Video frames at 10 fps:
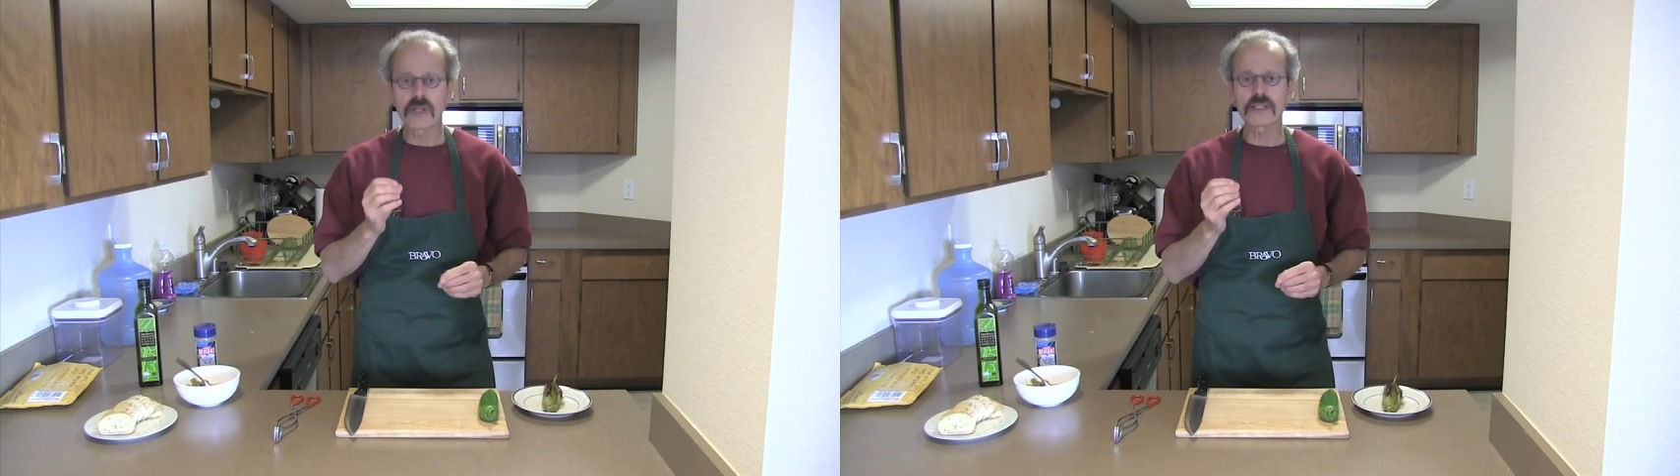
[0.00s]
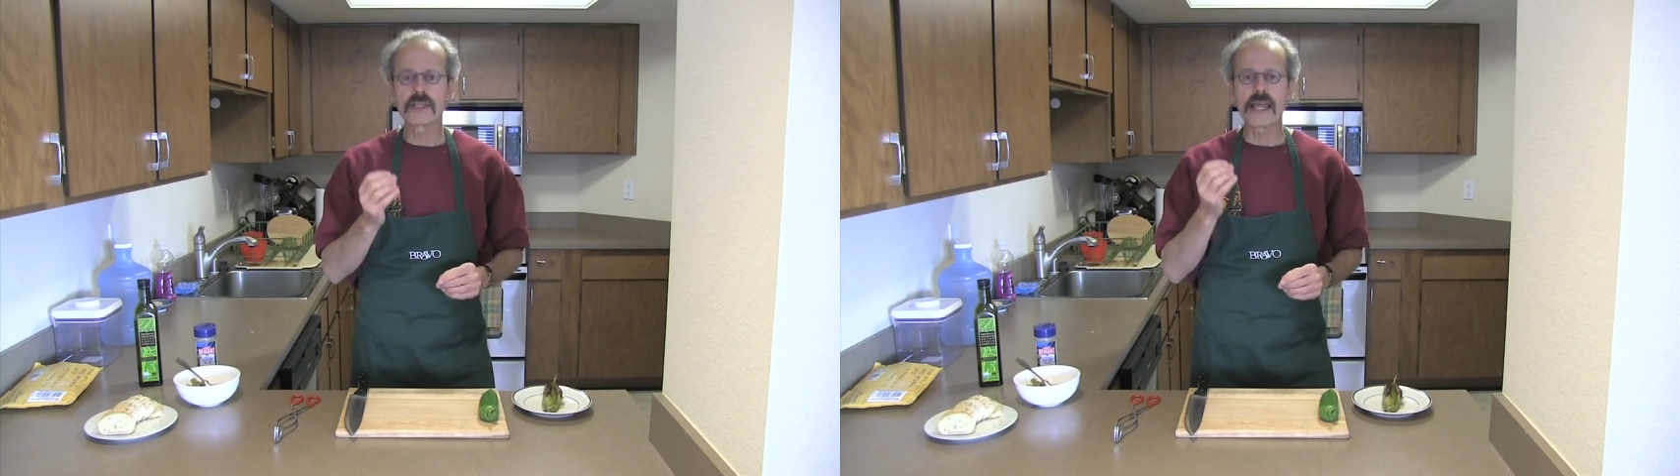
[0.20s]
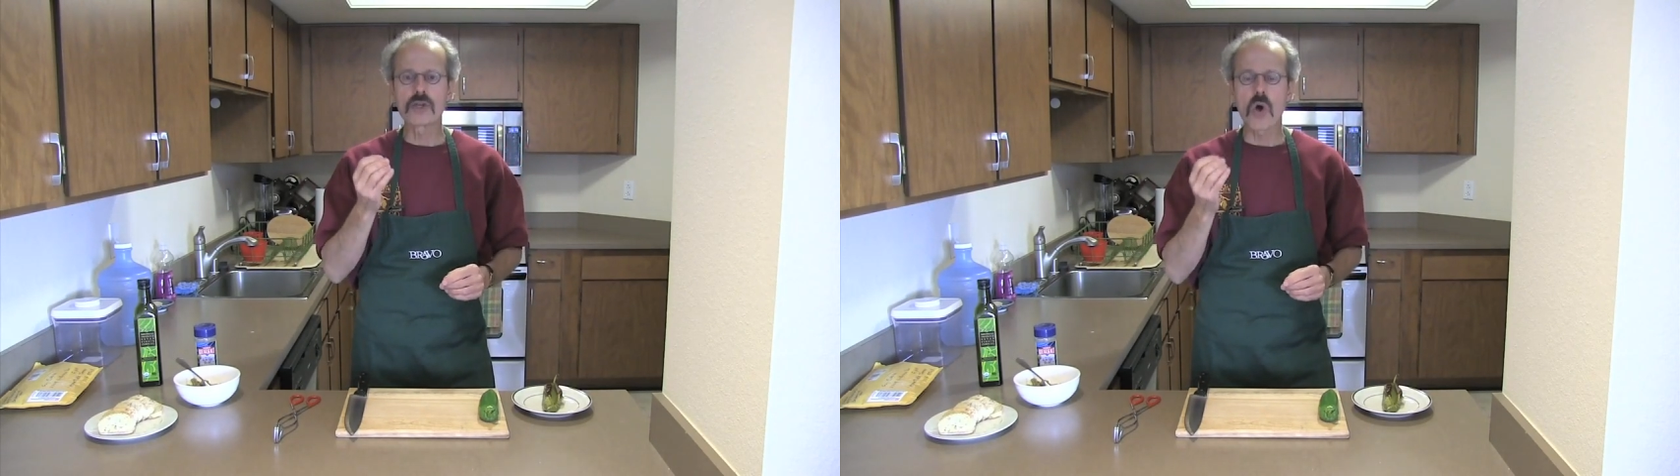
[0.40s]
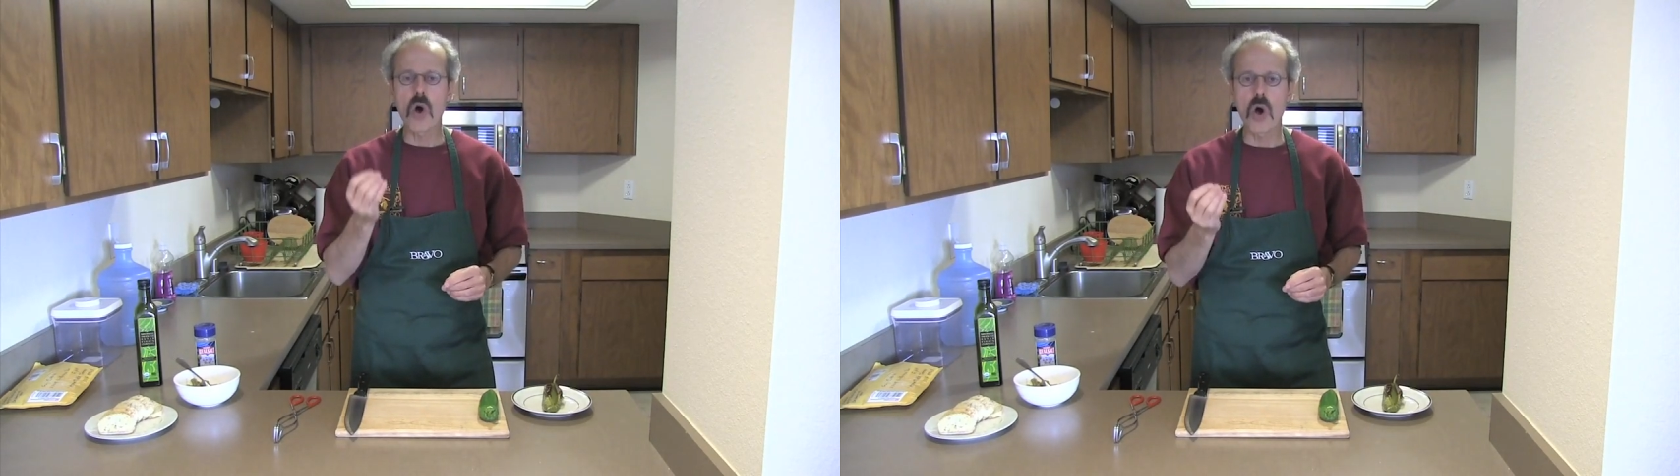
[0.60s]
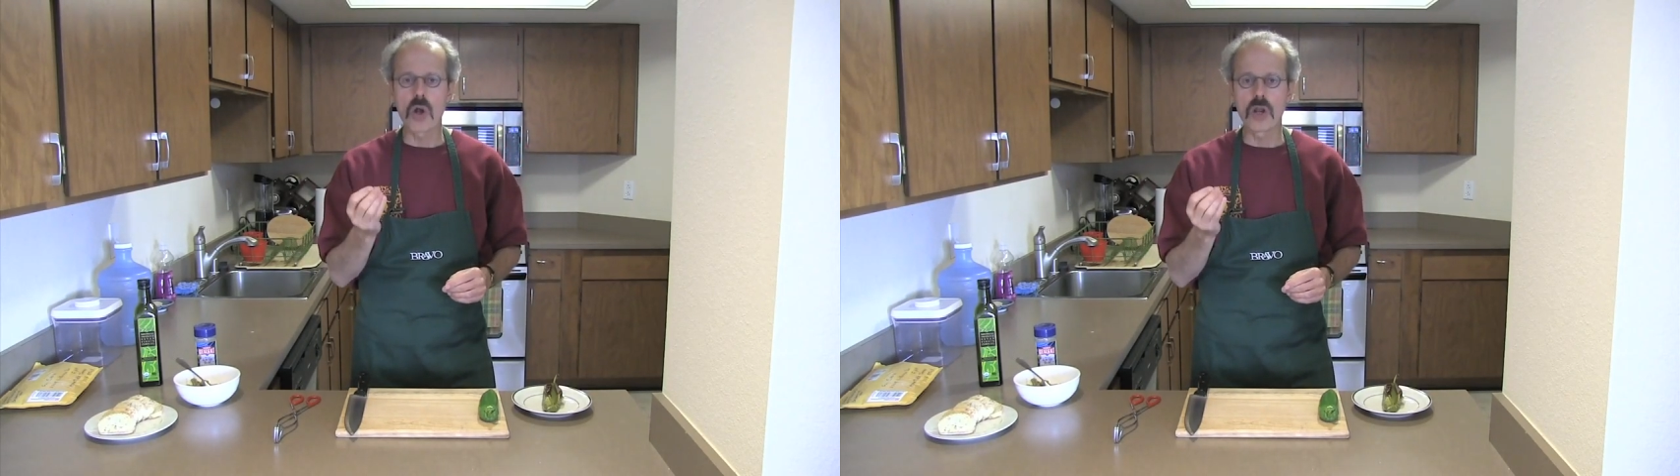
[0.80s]
what they
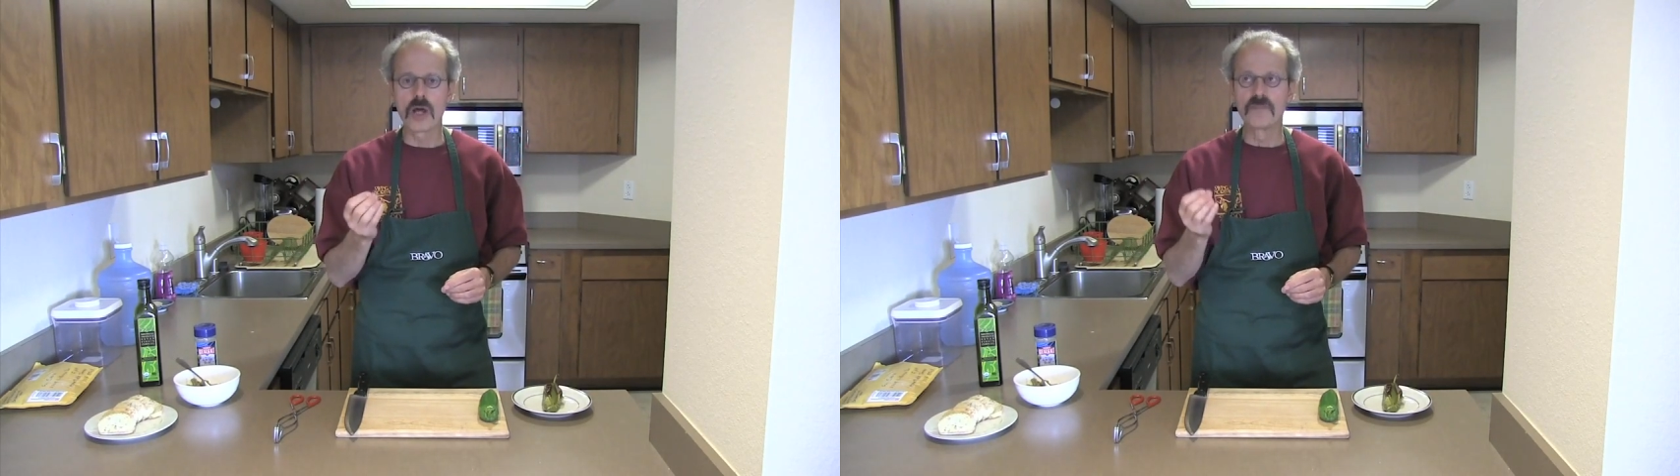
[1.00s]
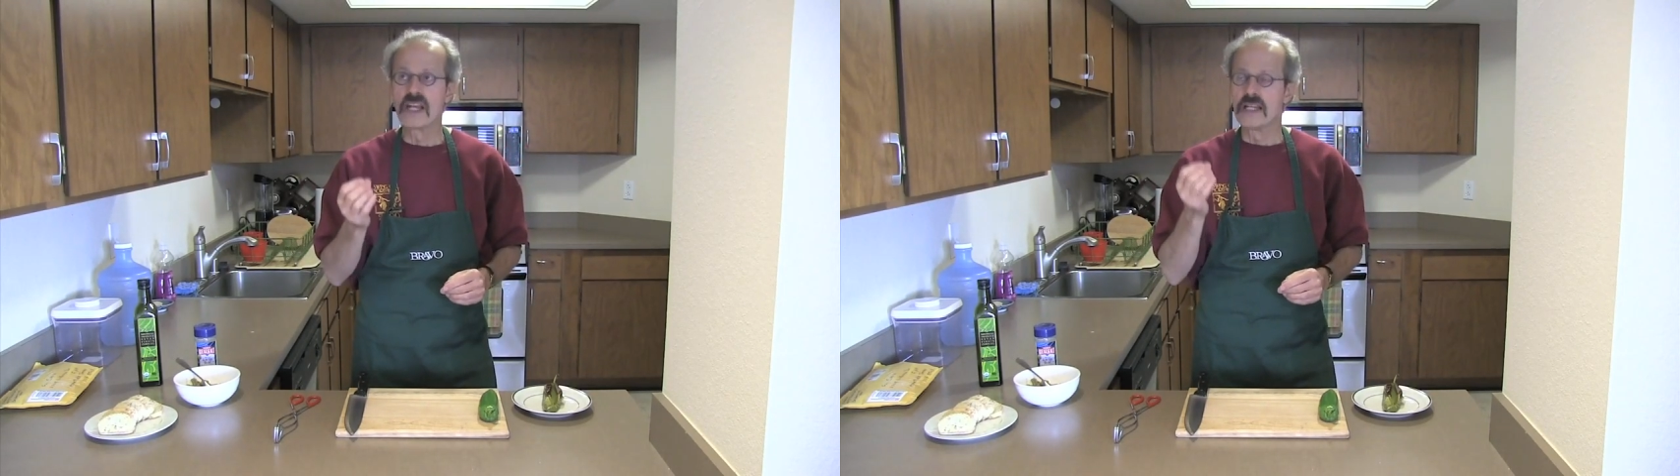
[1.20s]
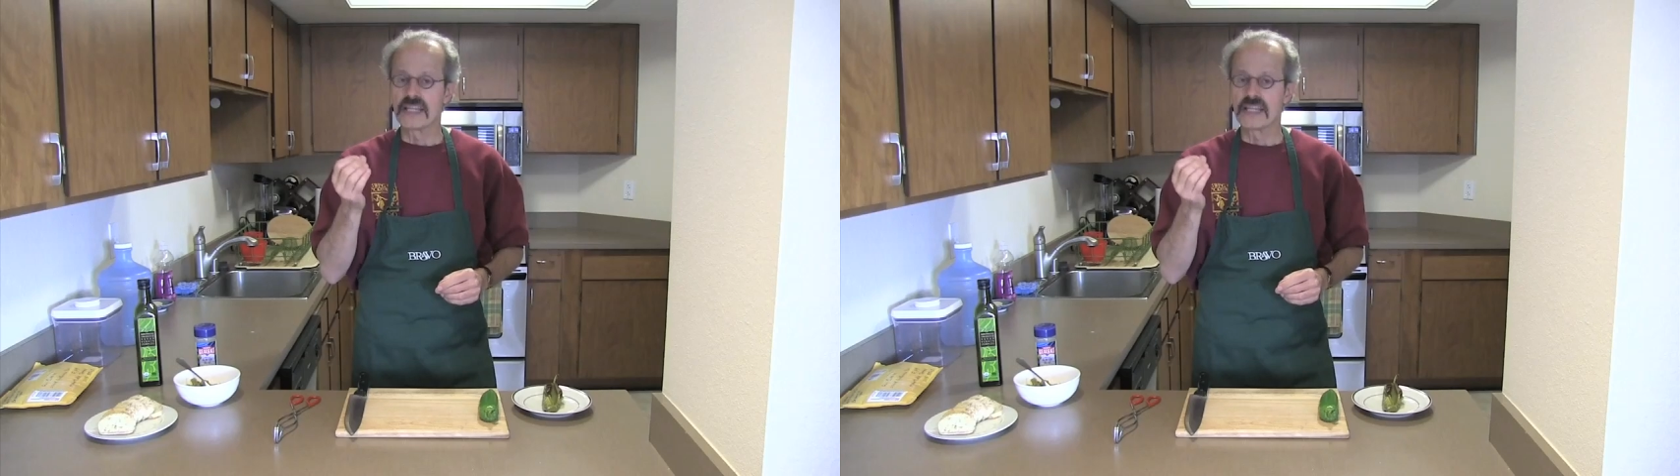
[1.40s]
call